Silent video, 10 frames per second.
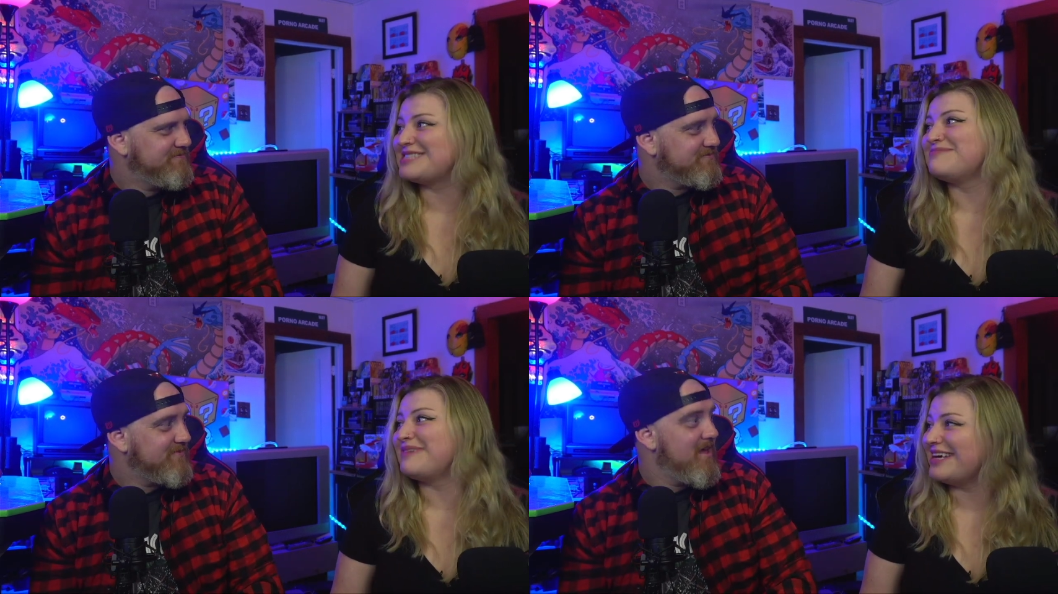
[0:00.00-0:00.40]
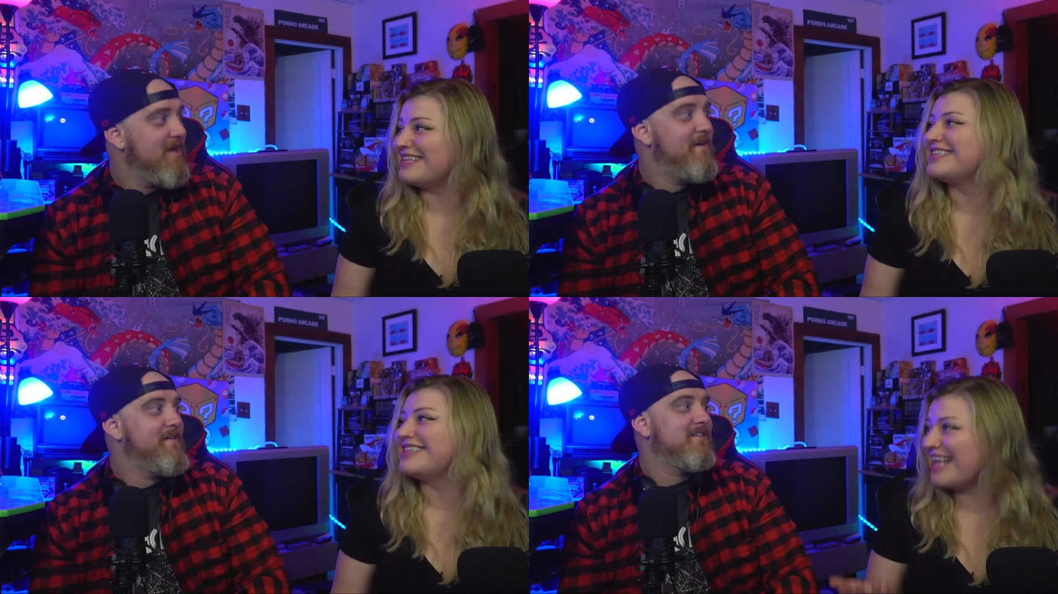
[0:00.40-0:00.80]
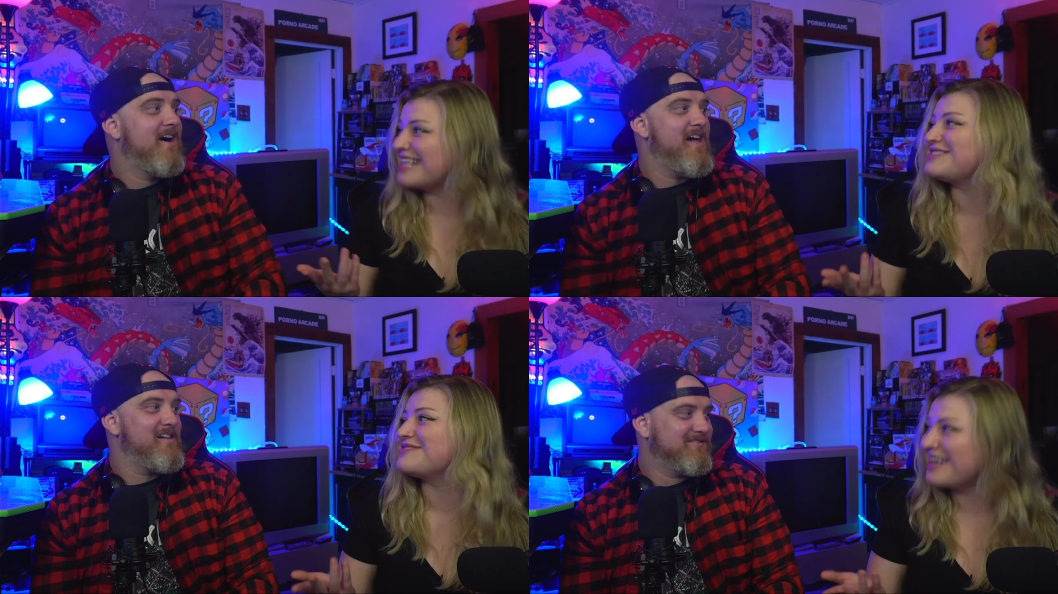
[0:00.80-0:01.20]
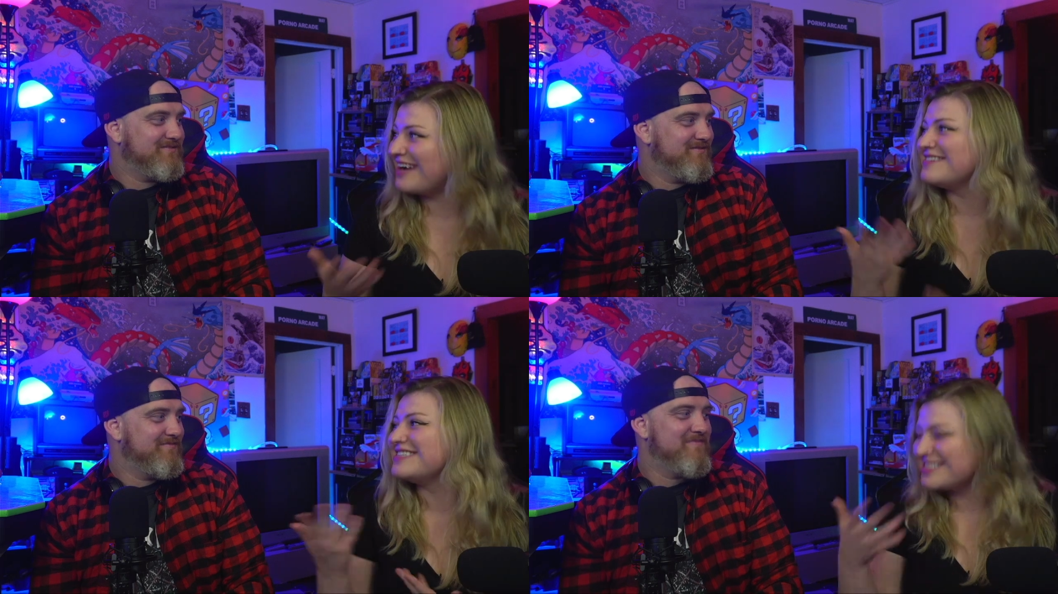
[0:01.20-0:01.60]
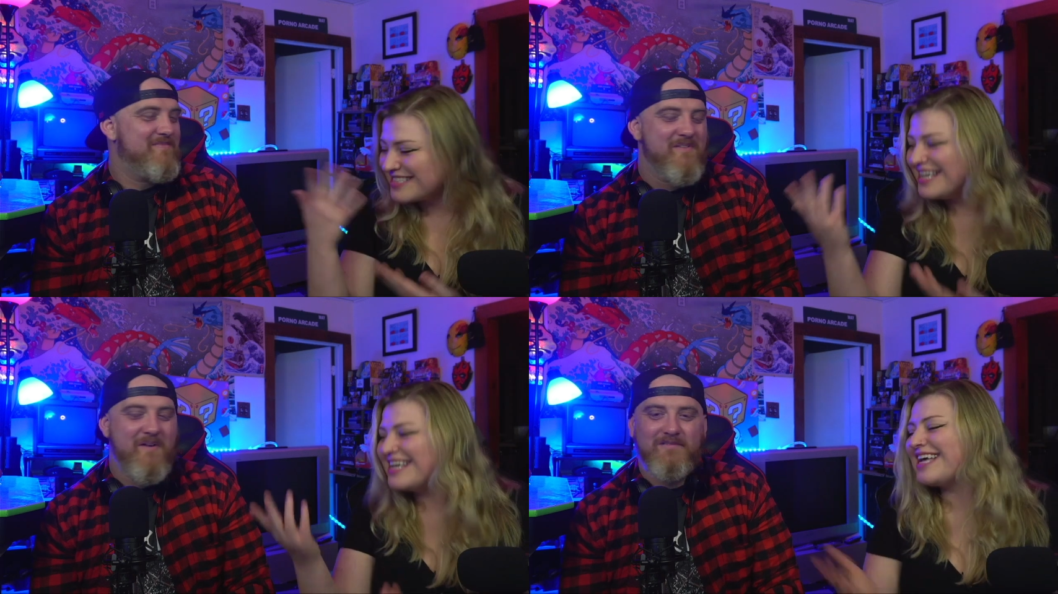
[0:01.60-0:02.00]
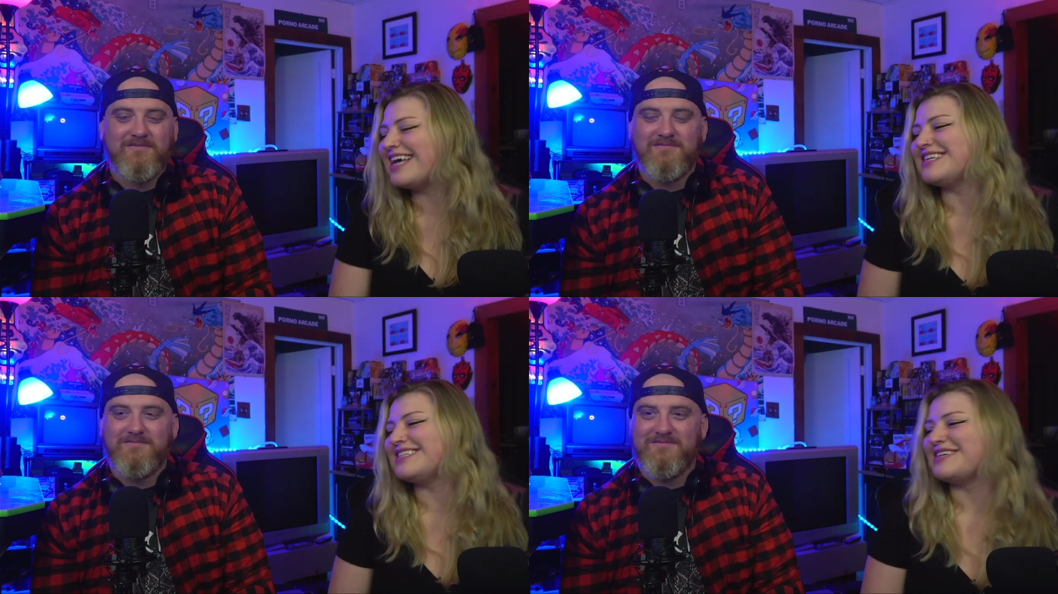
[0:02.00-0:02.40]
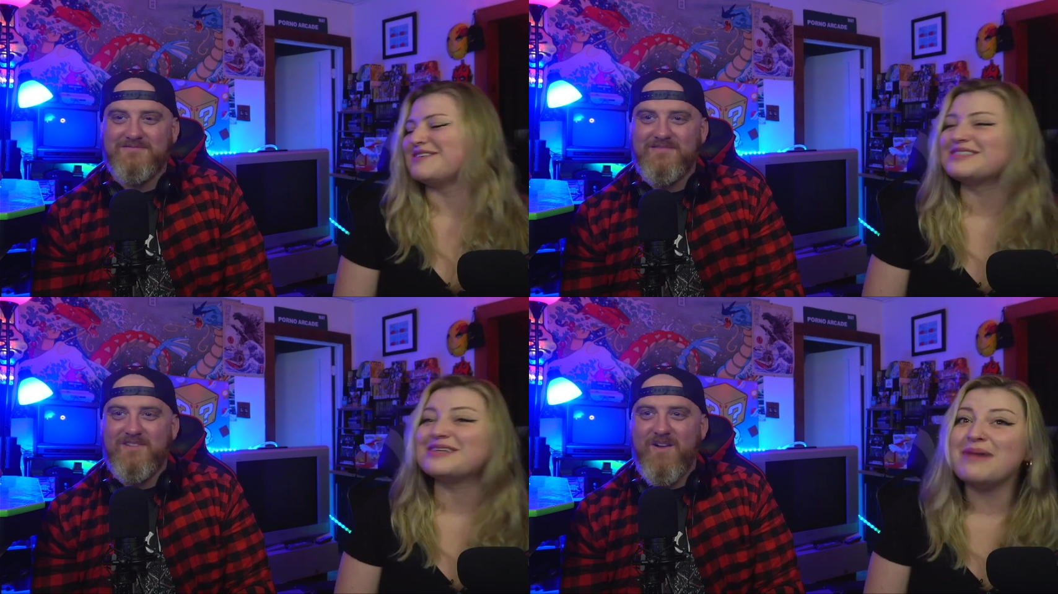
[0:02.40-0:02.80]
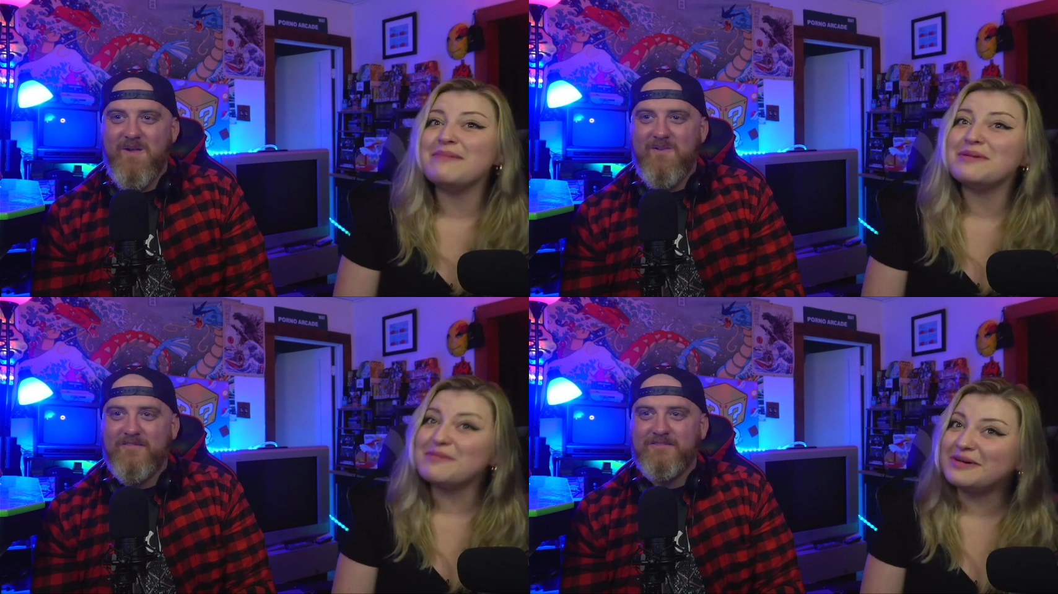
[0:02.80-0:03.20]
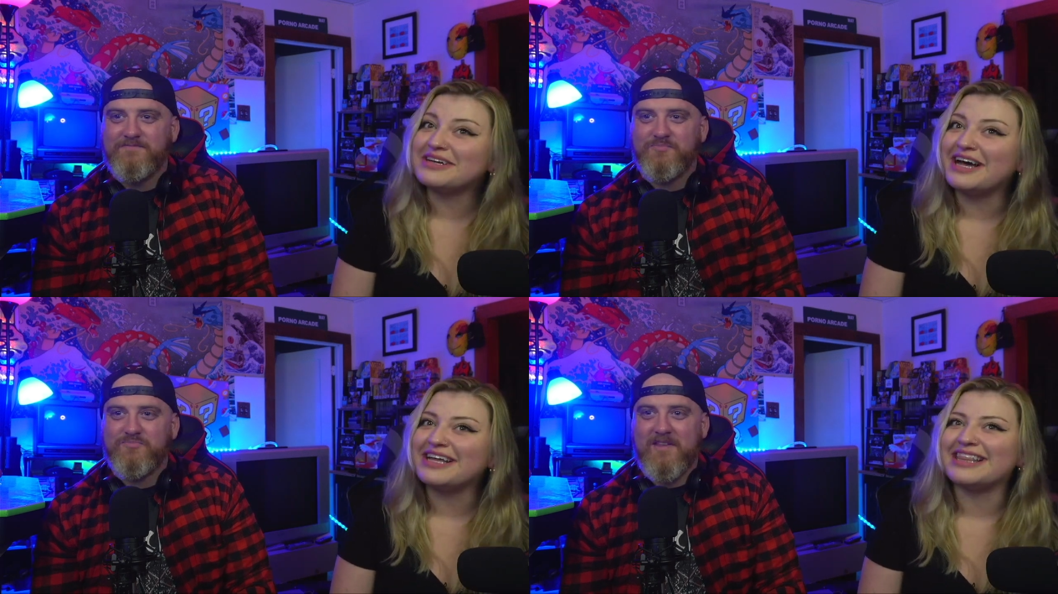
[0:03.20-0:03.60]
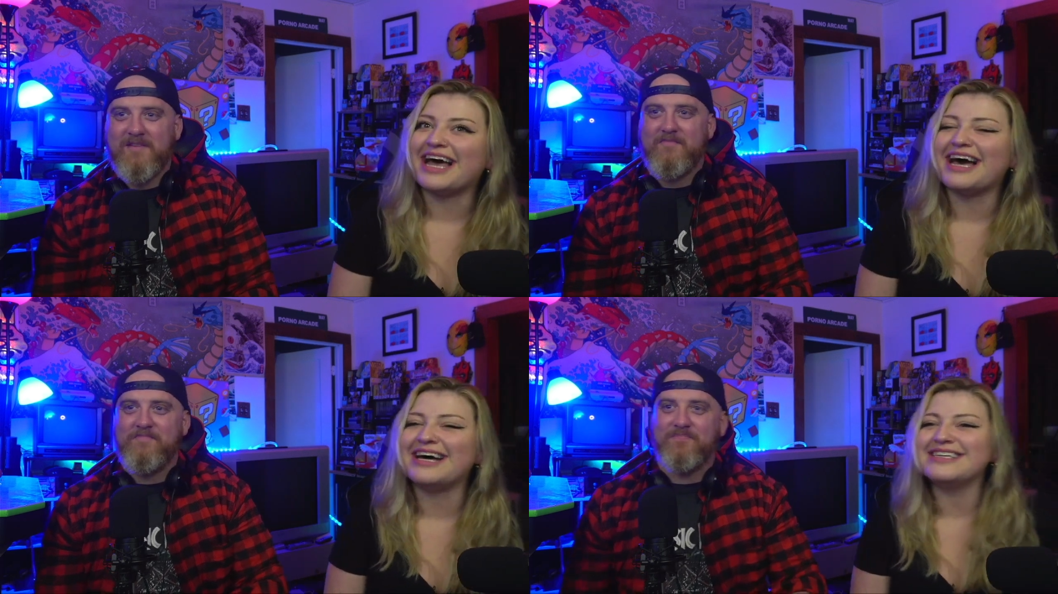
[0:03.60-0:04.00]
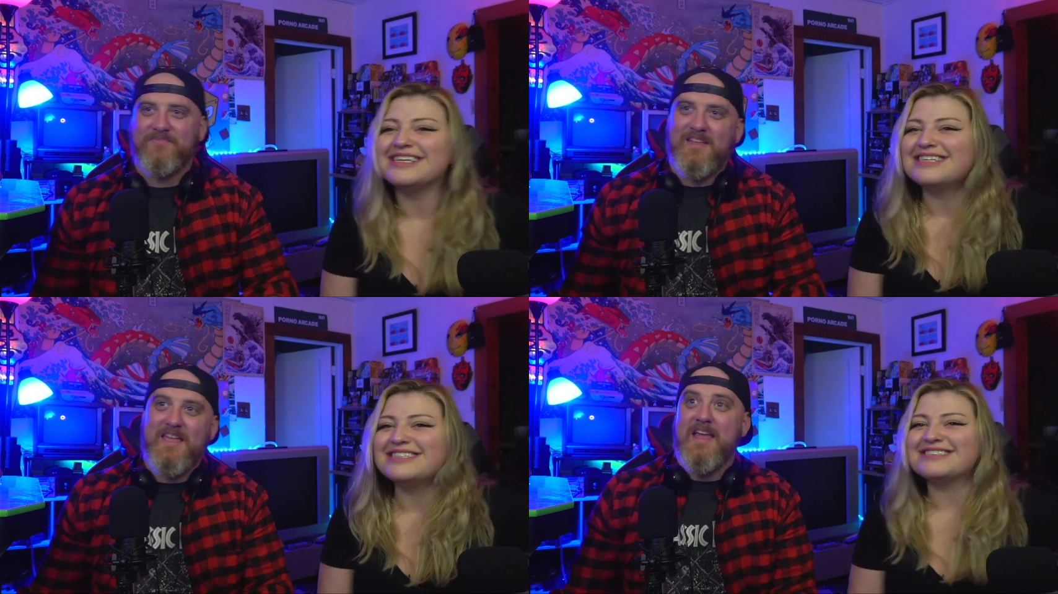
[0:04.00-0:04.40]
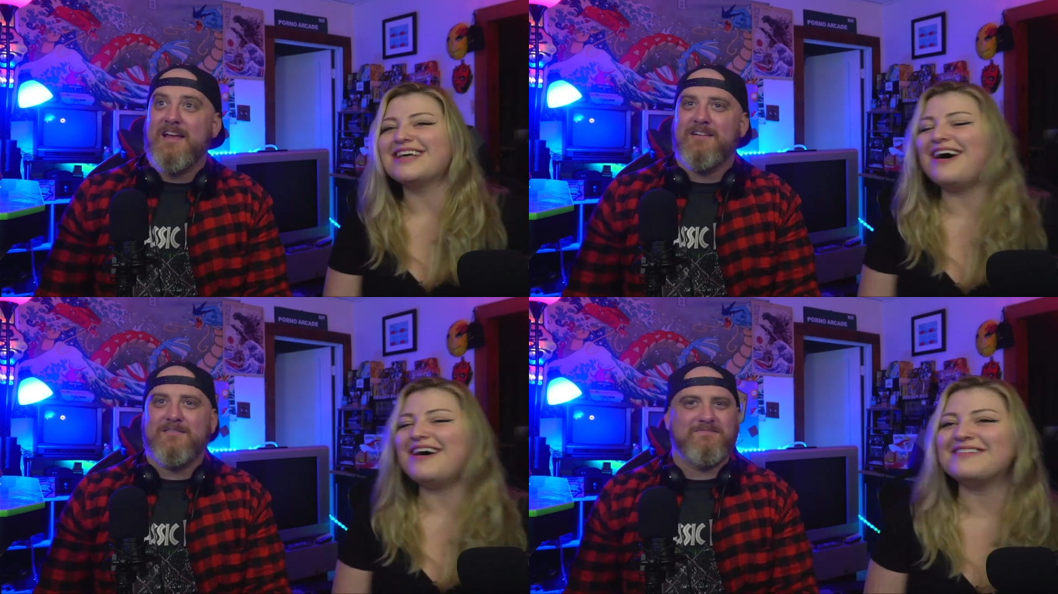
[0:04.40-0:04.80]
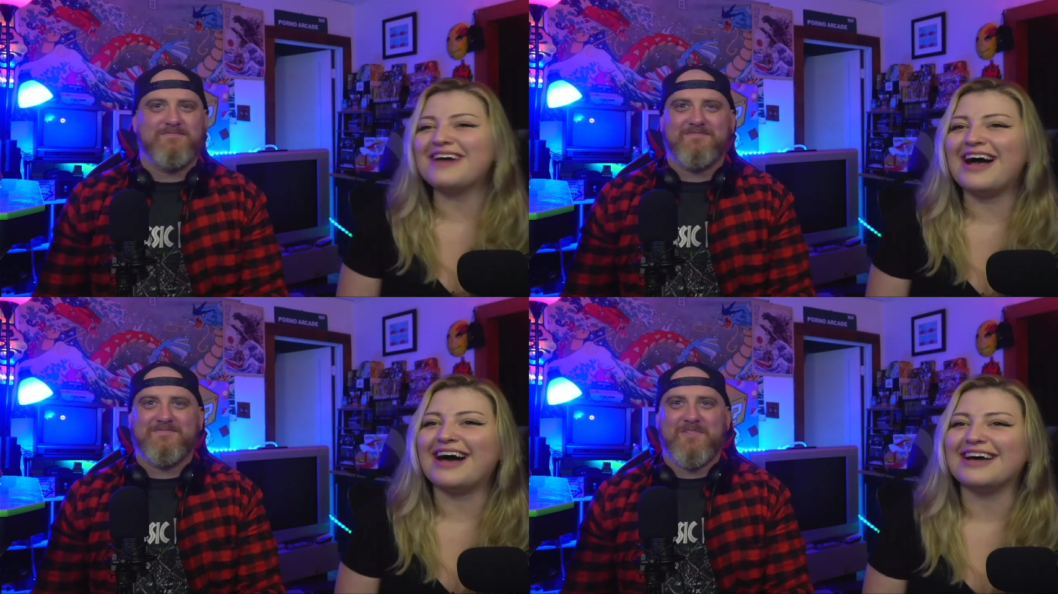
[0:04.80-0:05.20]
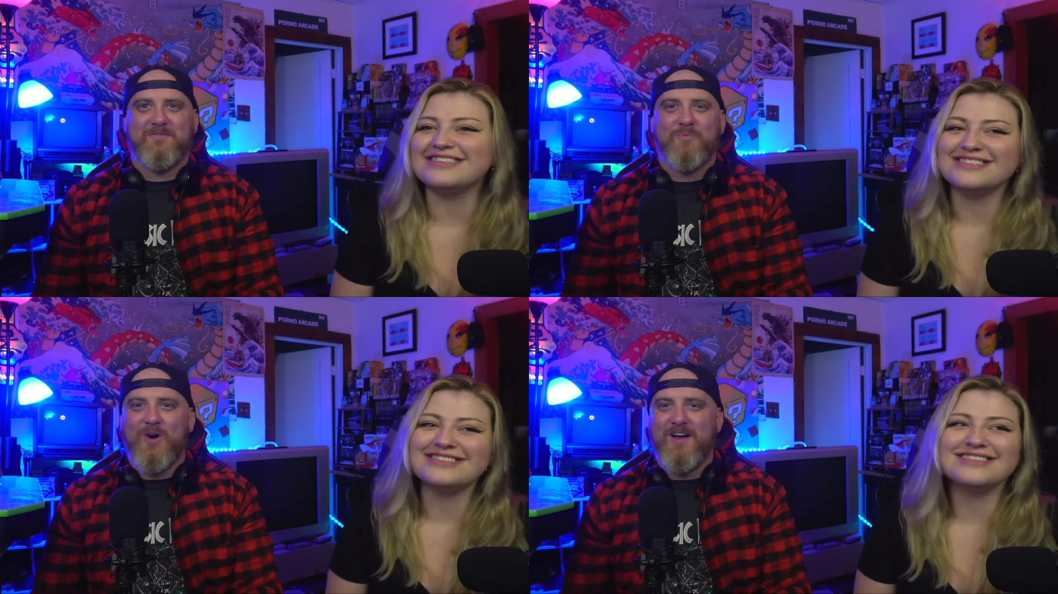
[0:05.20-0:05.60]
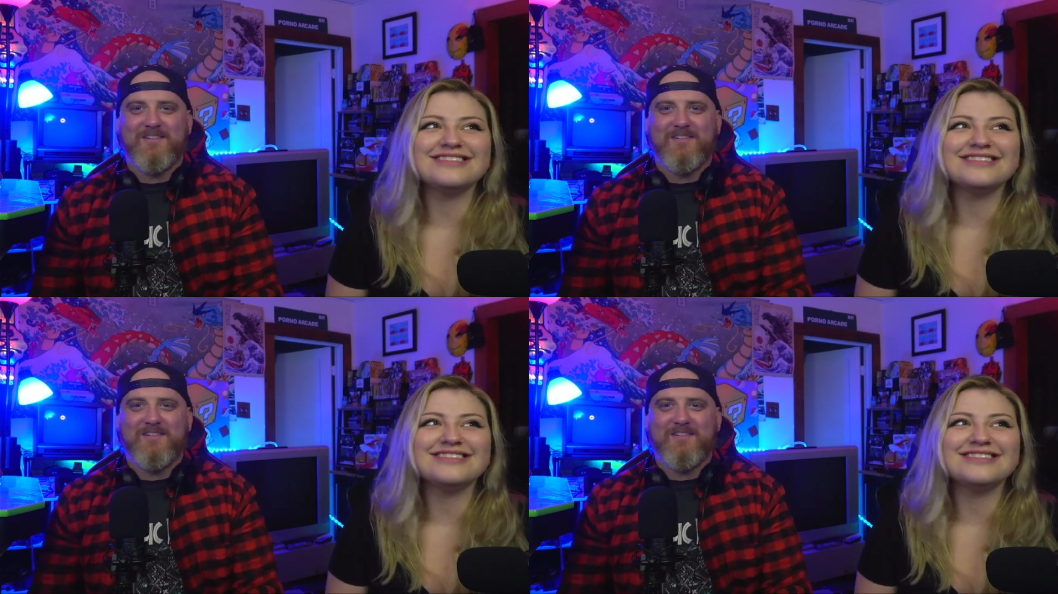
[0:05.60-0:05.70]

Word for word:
Speaker 1: But that's what I was getting to. So maybe we'll cut that. All right. What?